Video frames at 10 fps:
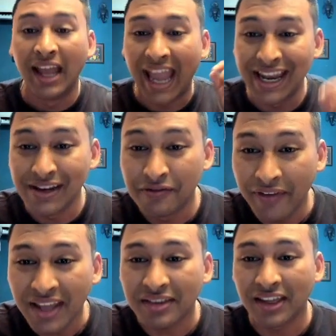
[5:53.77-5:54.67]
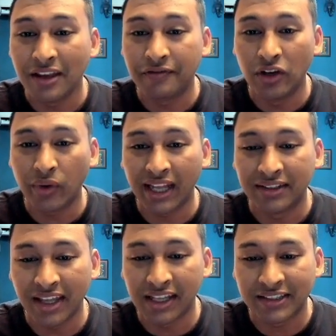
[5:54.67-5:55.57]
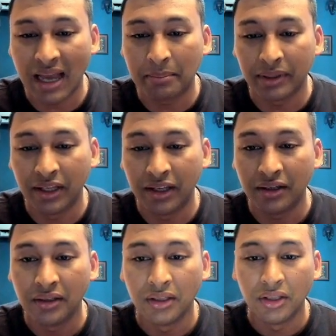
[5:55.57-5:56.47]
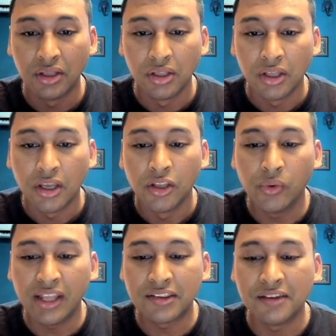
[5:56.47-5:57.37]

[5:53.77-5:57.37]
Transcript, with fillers: And in phase E, if you look at this example here, you can see